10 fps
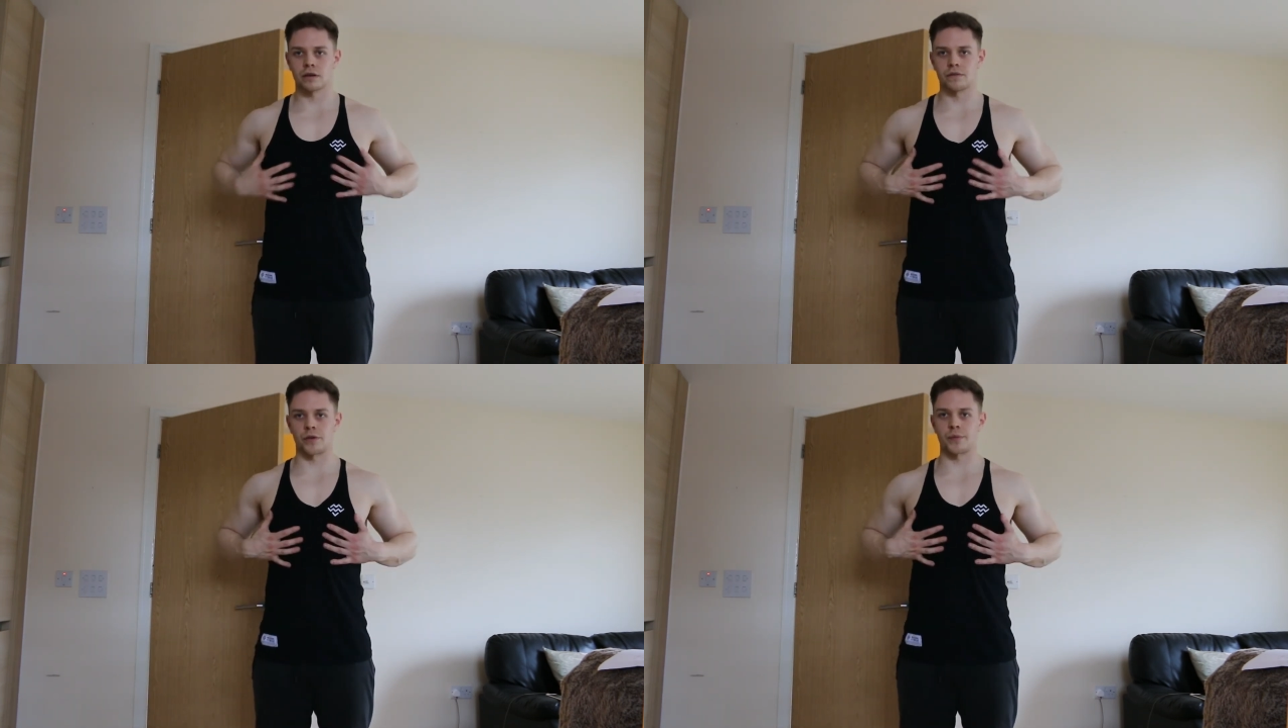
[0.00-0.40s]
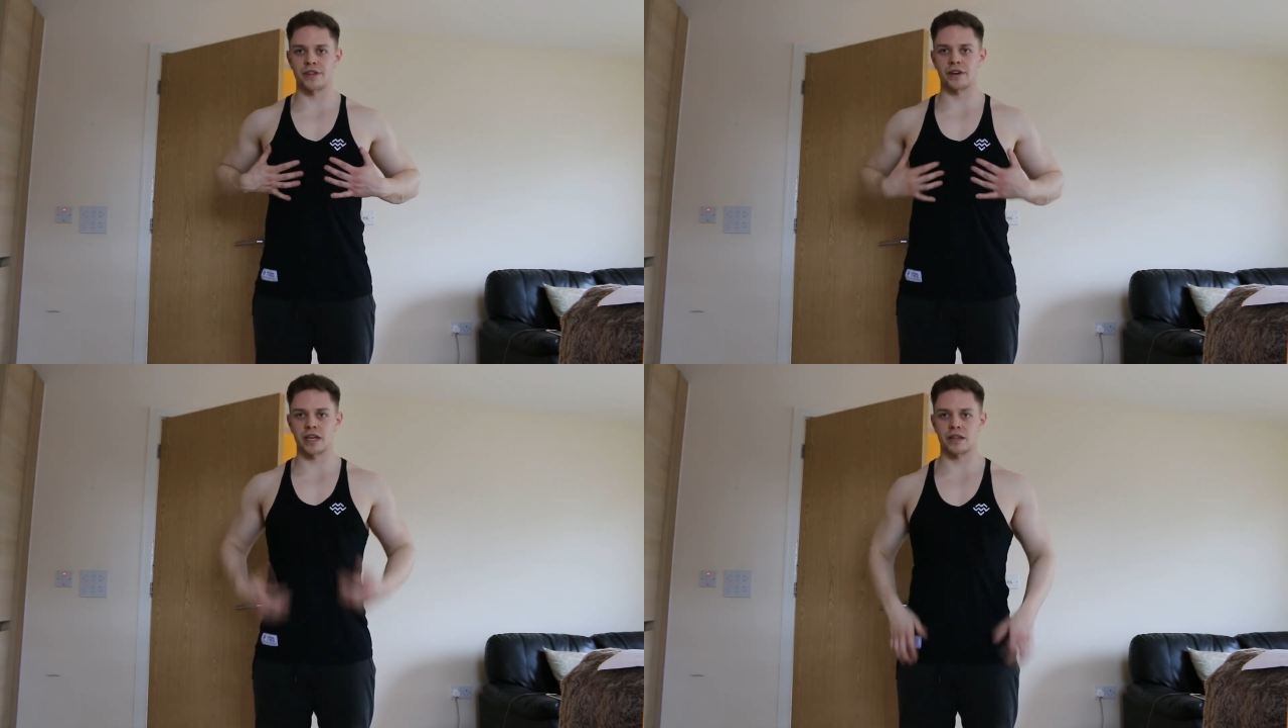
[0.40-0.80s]
Feels a bit
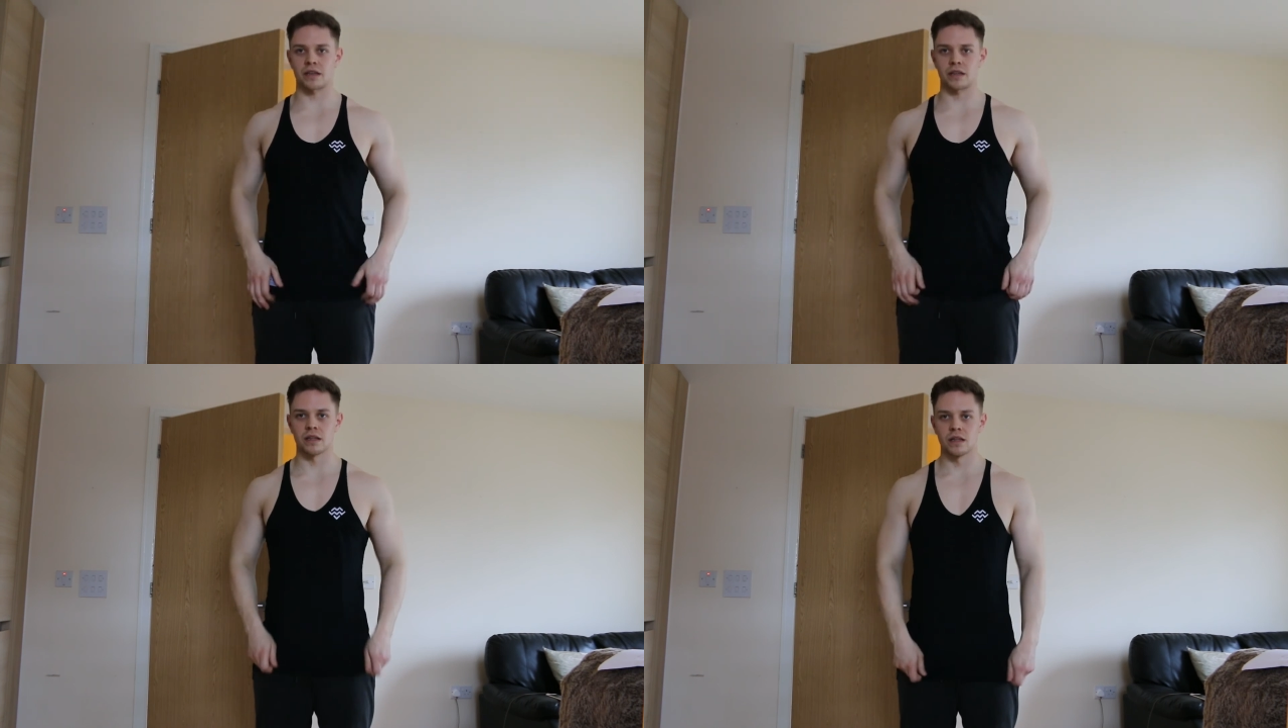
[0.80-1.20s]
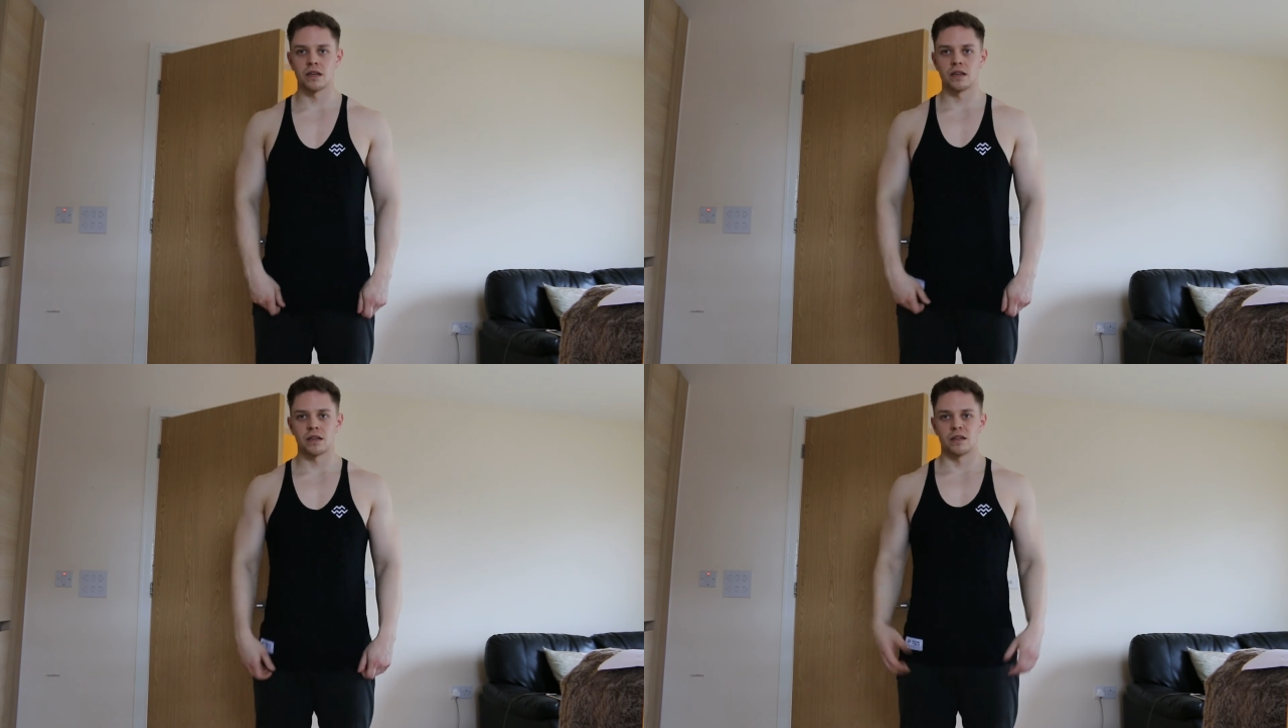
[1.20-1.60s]
tighter.
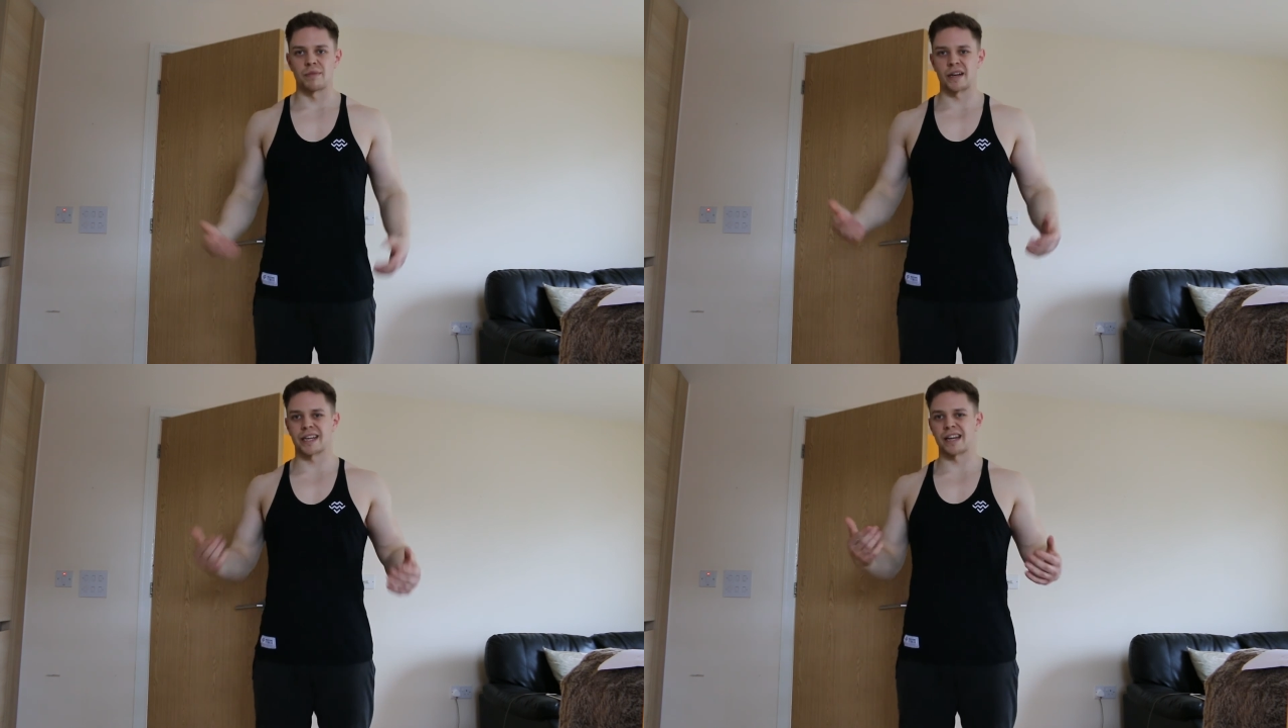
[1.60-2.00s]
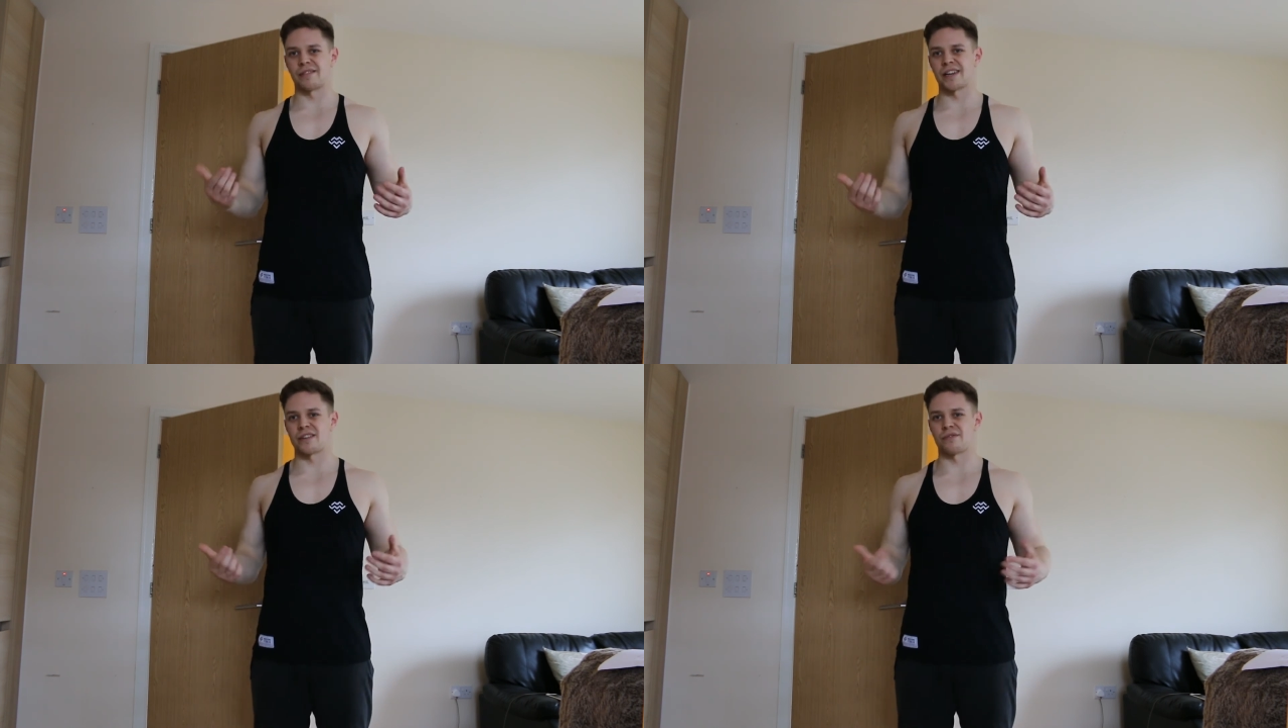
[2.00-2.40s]
But again, I've
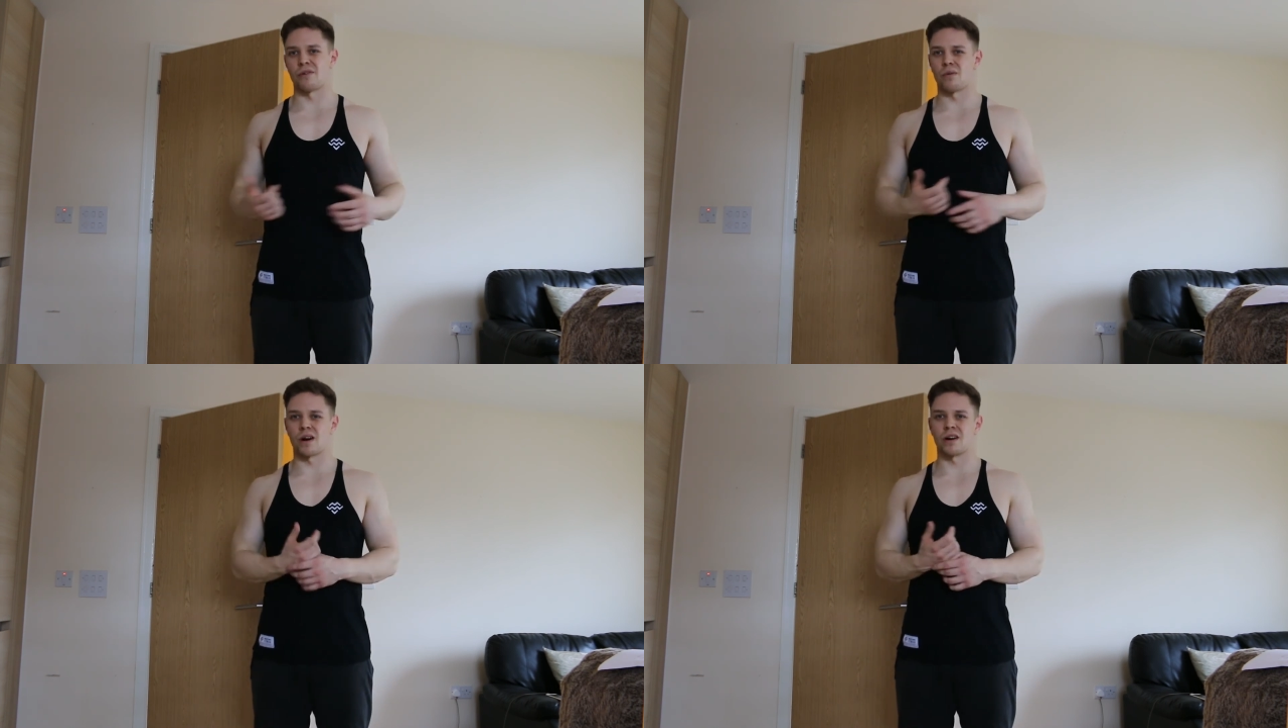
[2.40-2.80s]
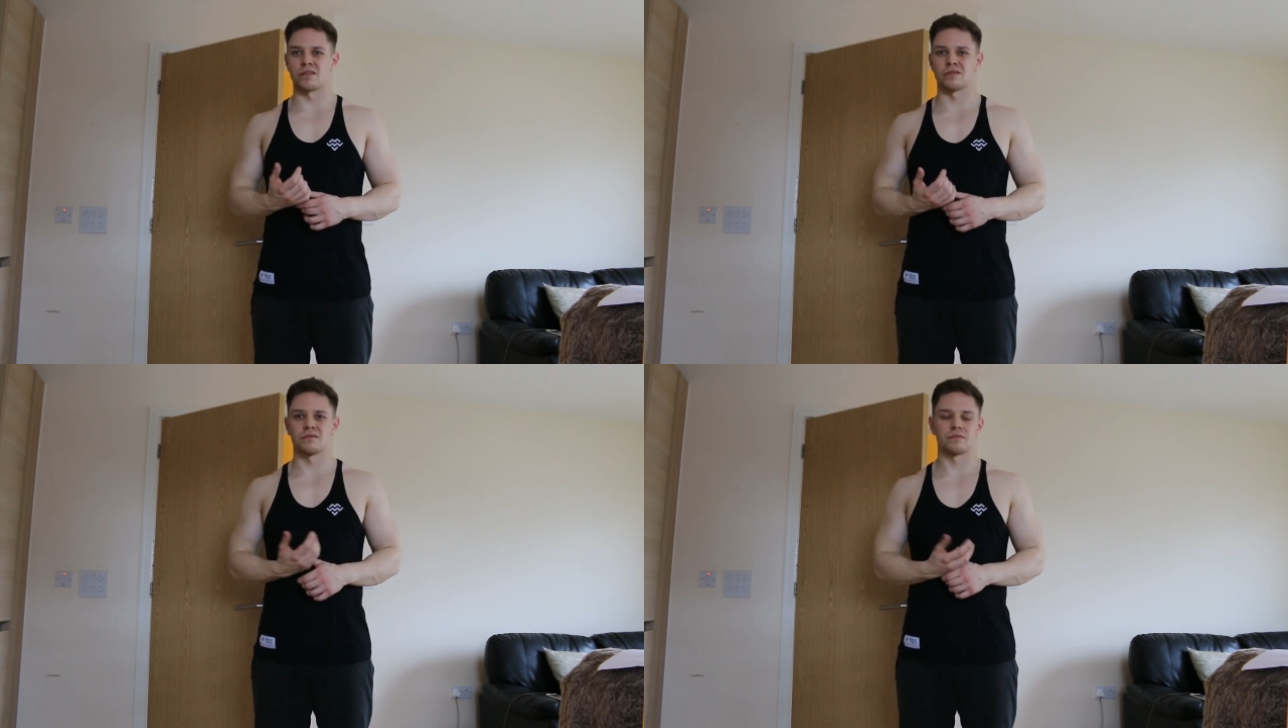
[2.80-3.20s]
had this for a
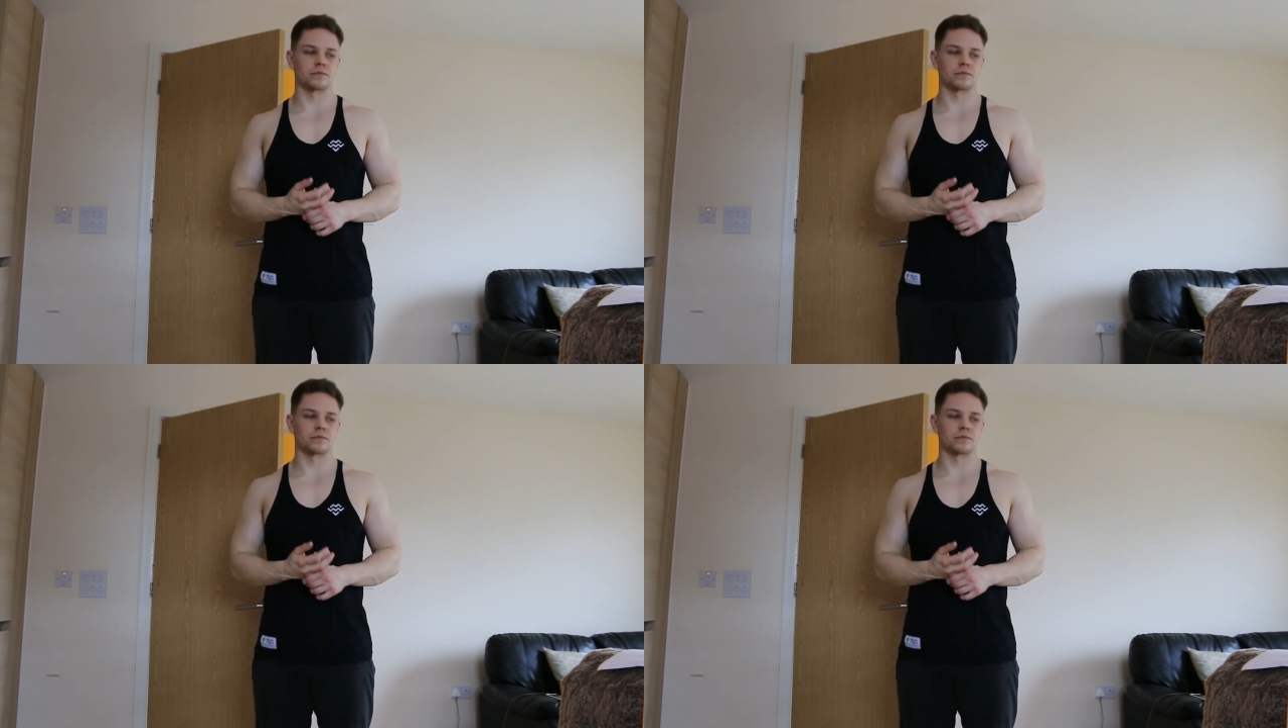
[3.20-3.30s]
while.